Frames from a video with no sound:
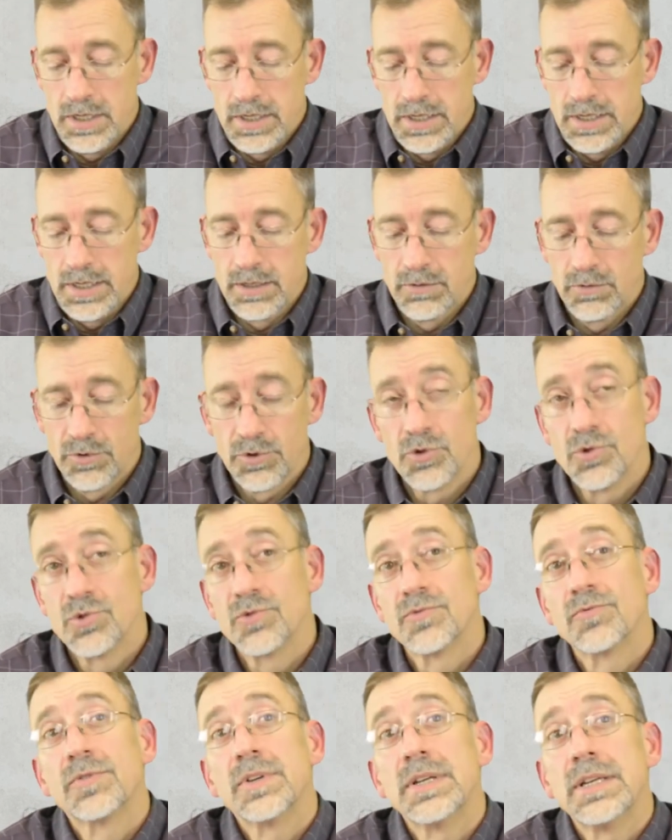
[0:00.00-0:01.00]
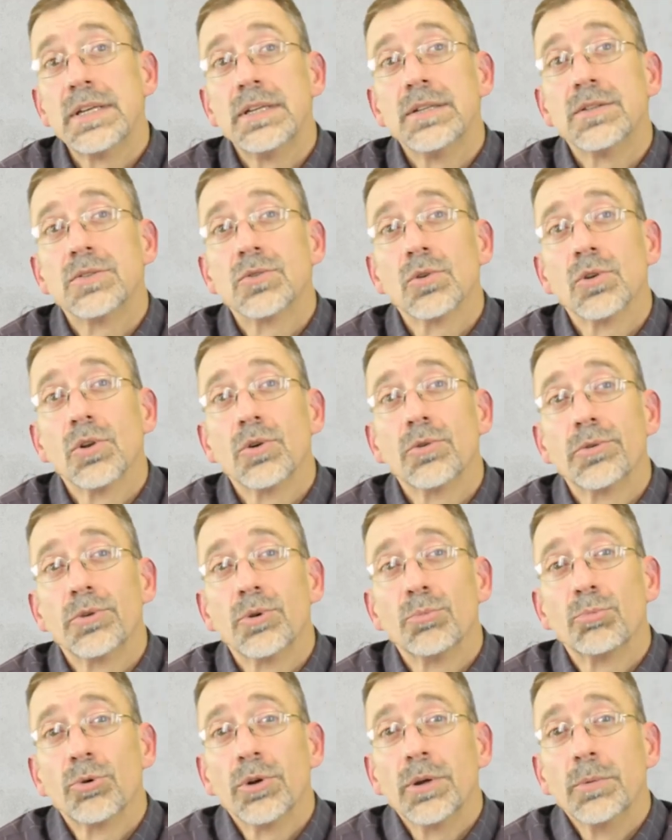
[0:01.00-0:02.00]
and reduce fees or lower your
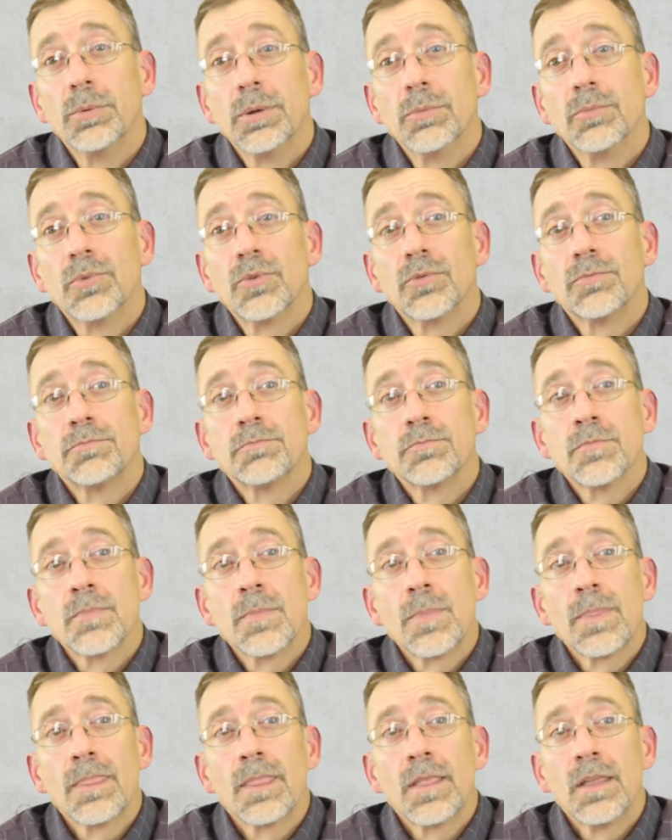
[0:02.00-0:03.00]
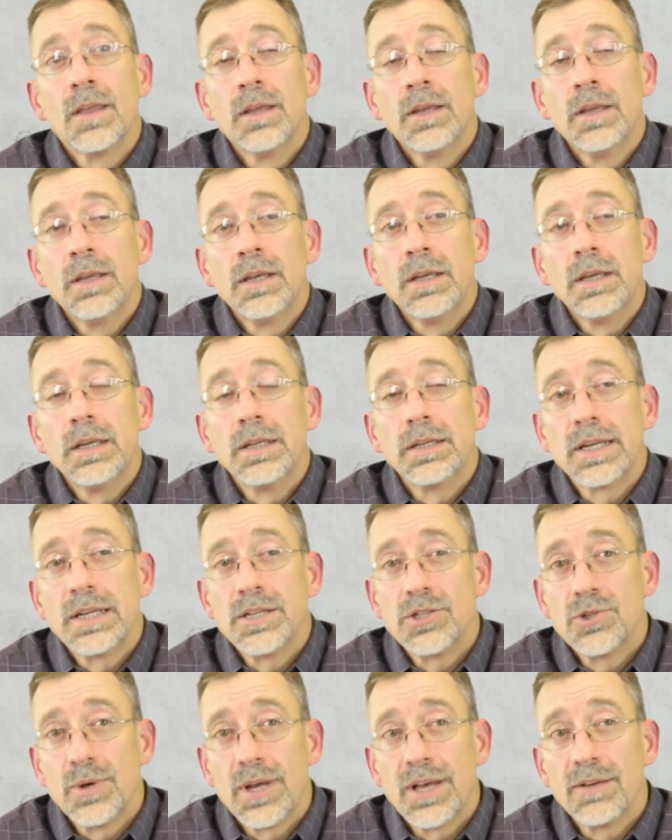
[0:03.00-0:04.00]
premiums. In
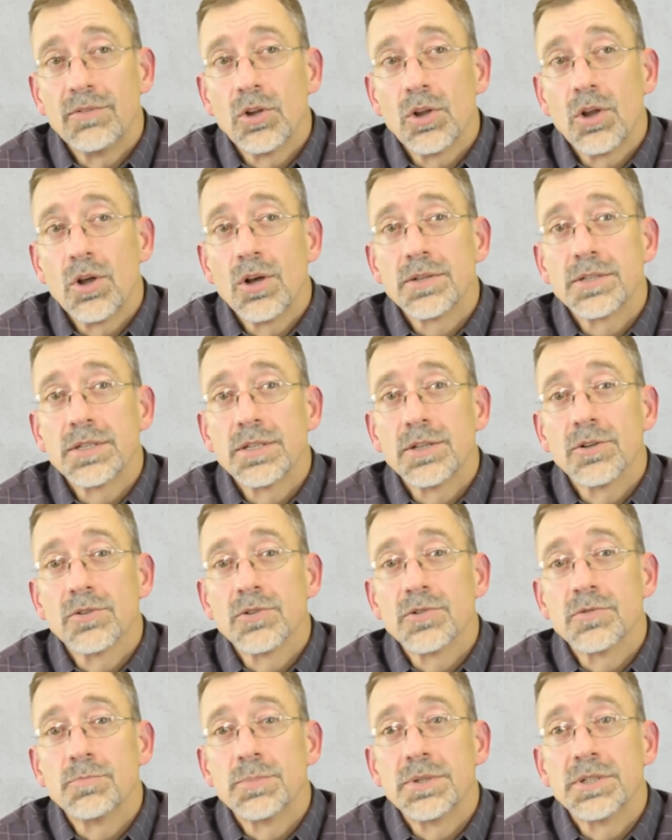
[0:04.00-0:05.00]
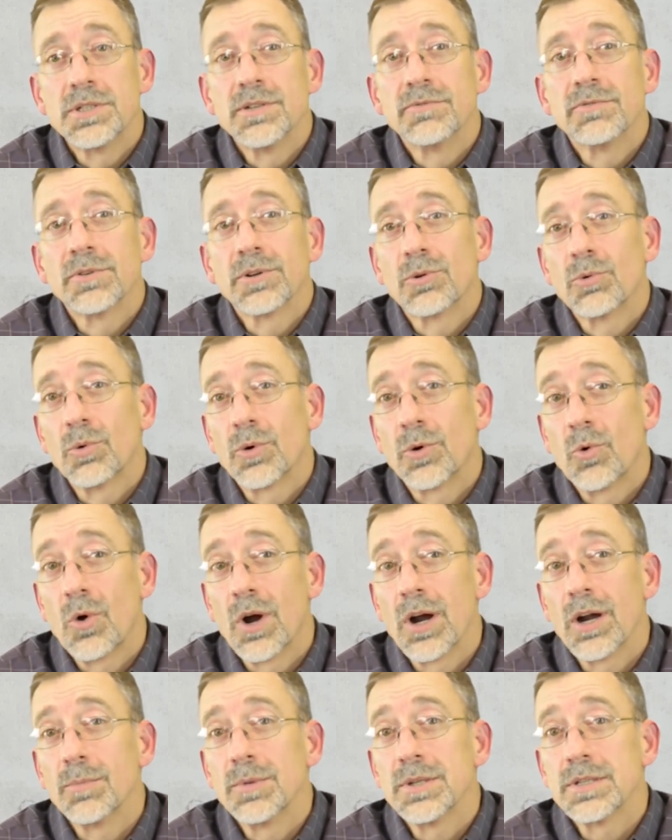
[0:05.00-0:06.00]
case you have a loss, there are specific
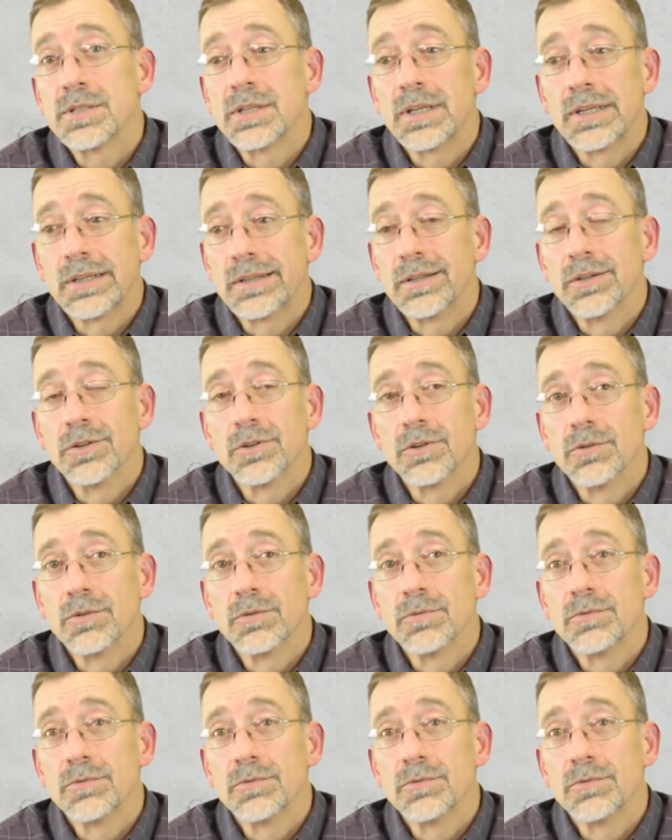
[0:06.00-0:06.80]
requirements, like there are